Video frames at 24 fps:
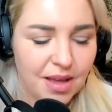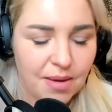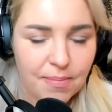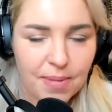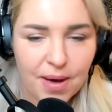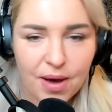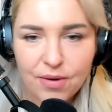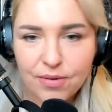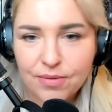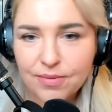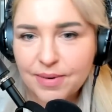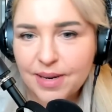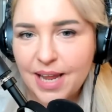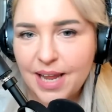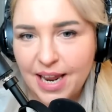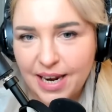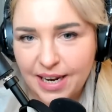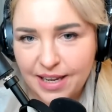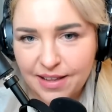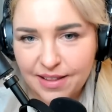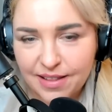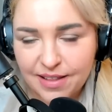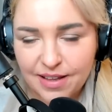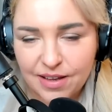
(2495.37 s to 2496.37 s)
about
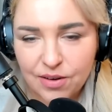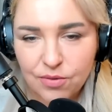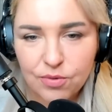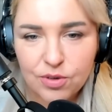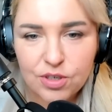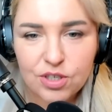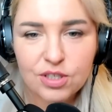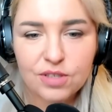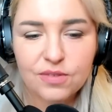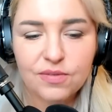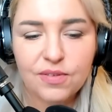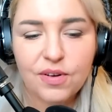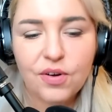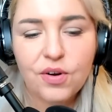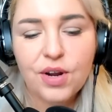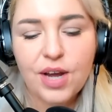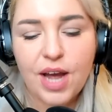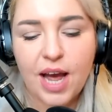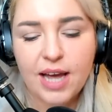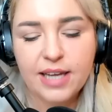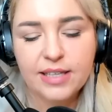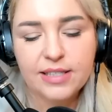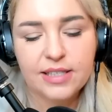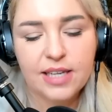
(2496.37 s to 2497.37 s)
anything, which is very
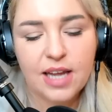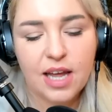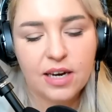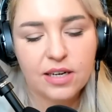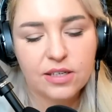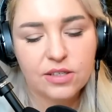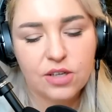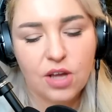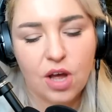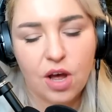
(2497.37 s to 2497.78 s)
high status,